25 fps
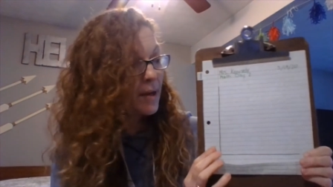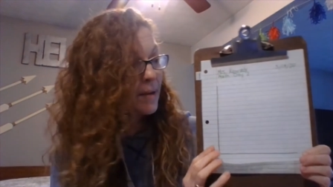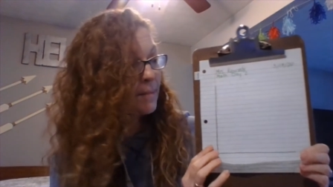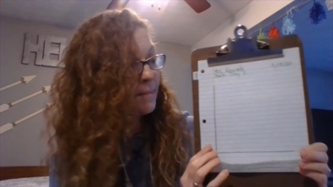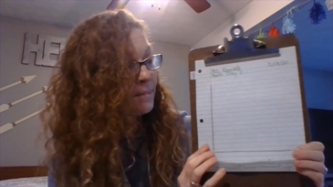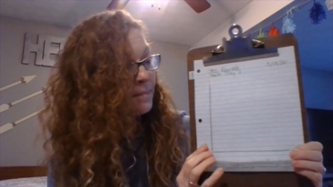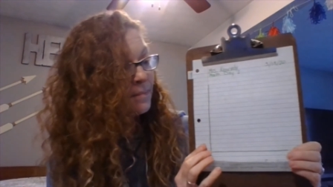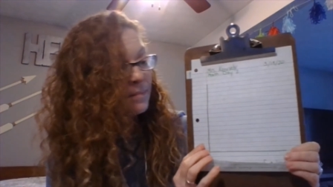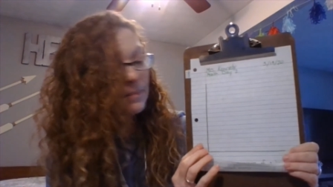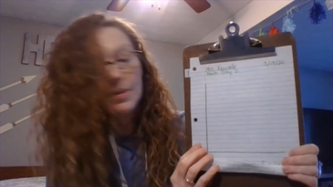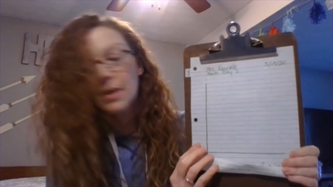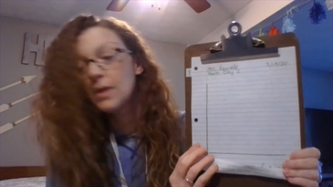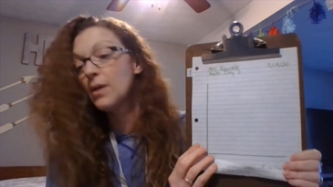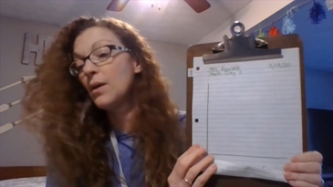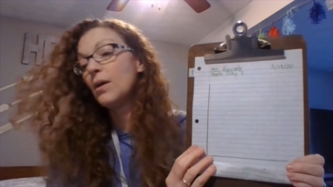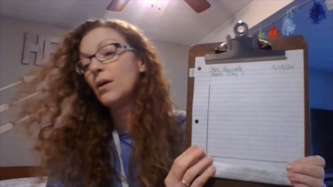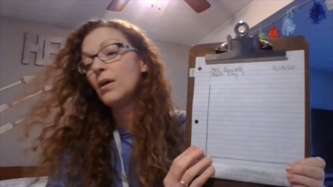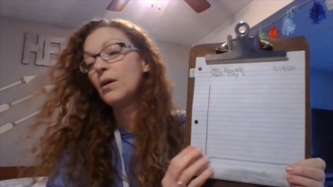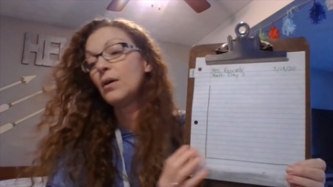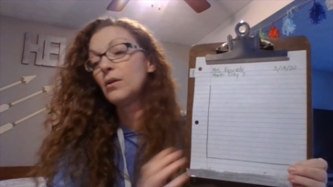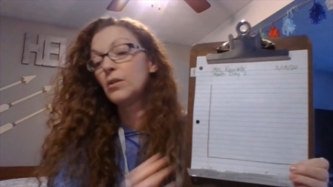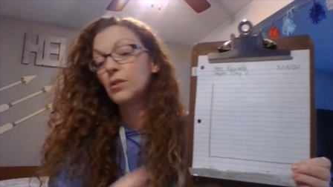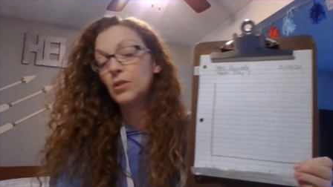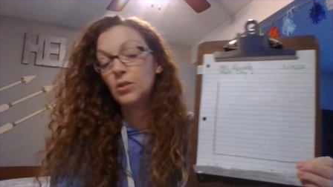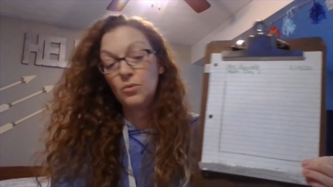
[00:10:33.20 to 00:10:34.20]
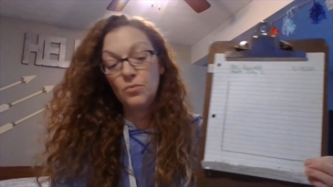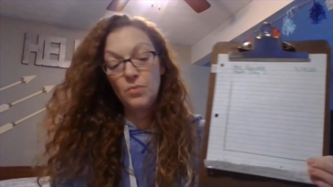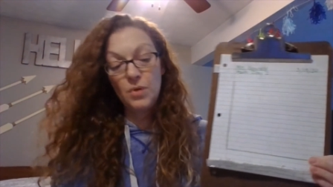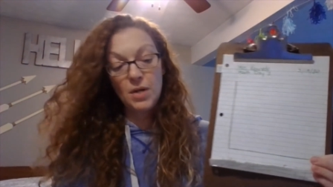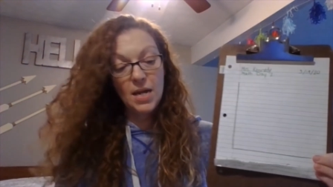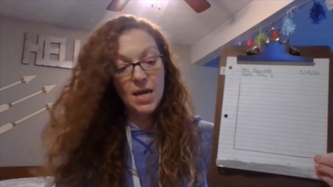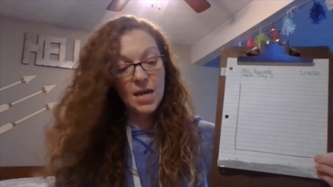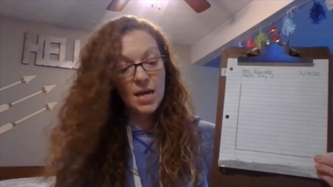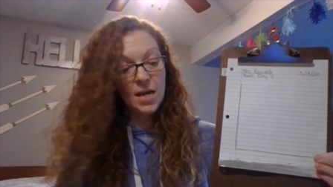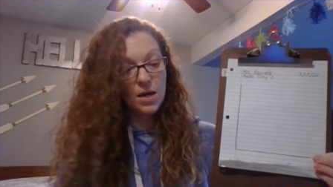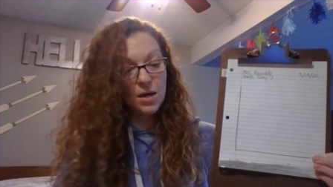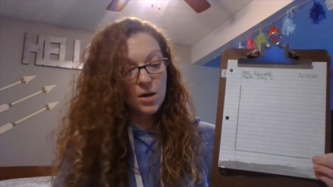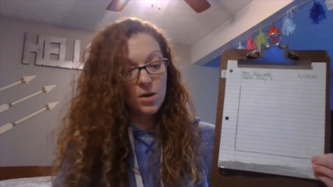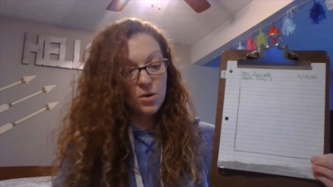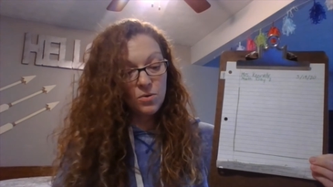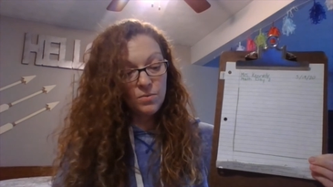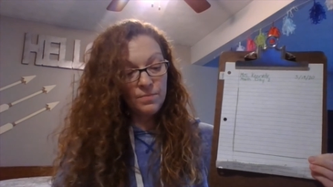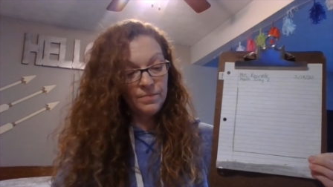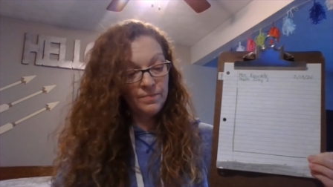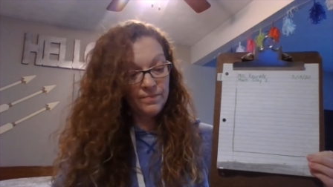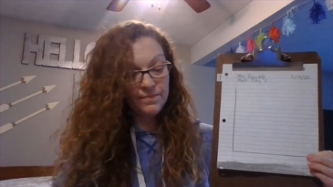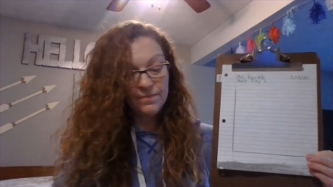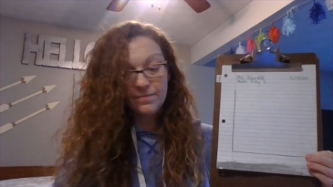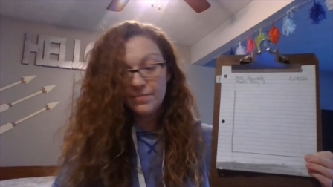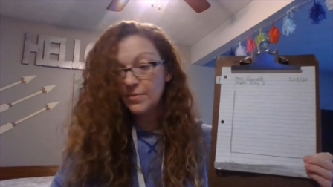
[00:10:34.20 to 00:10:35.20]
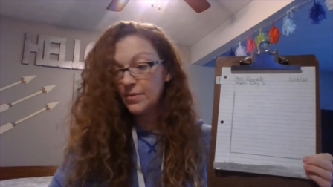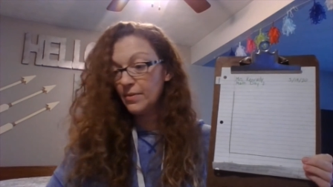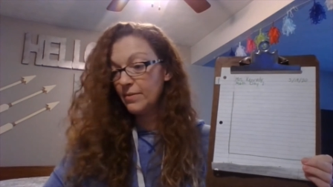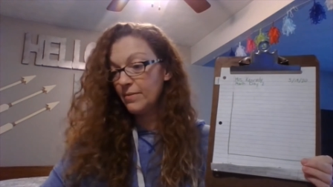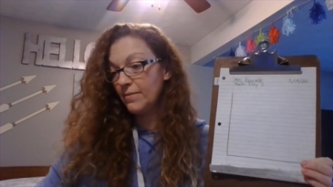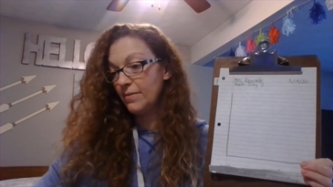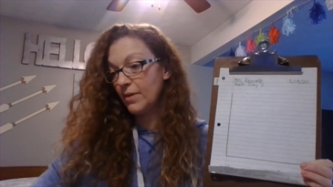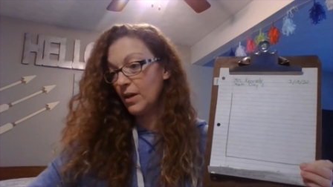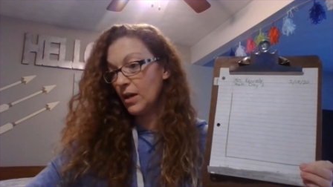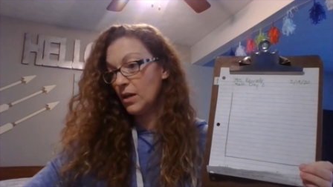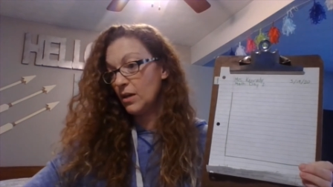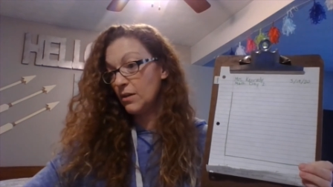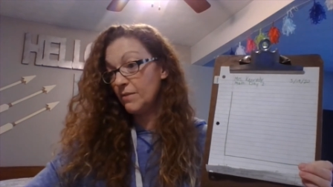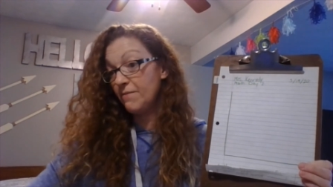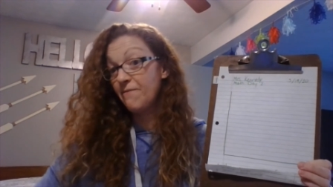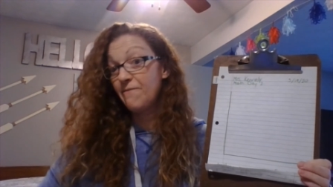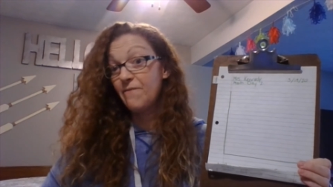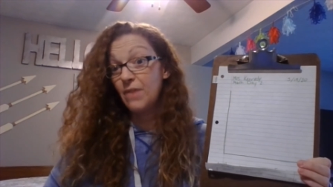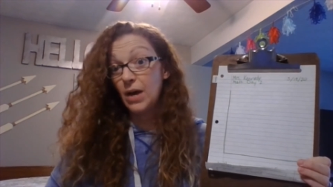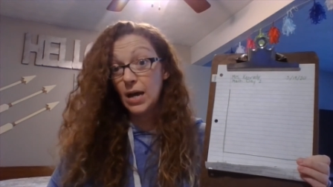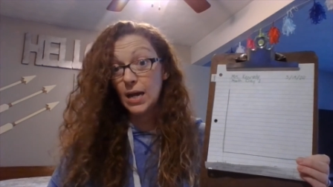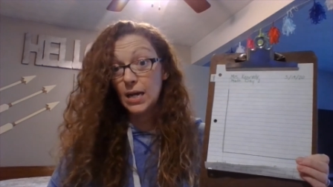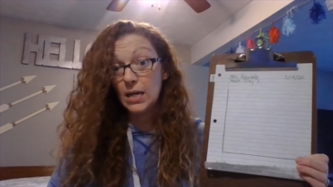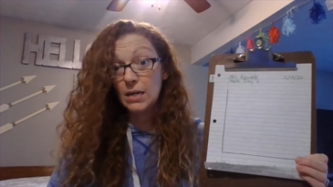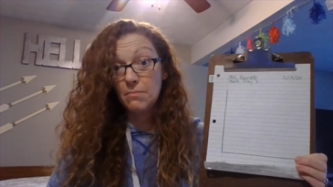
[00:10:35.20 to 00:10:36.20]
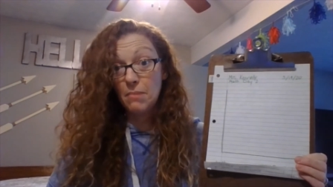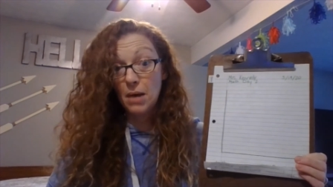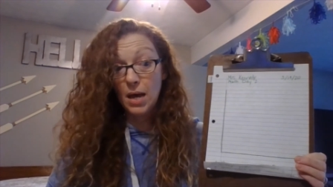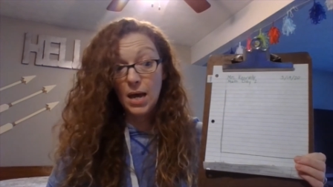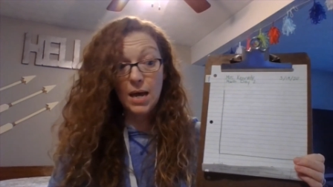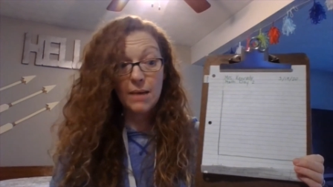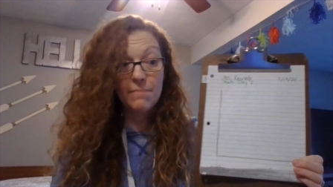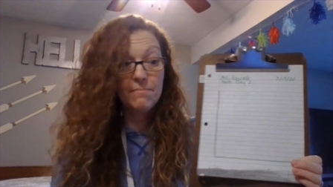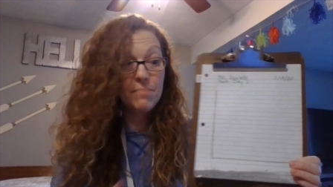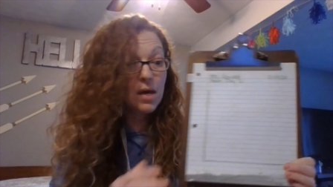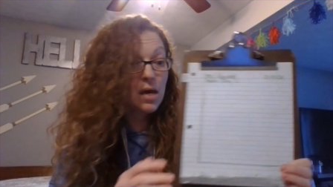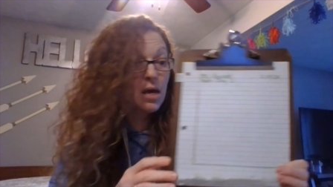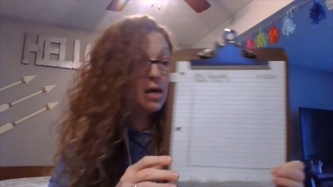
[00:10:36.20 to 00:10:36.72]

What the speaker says: right. So now, if I could find my pen,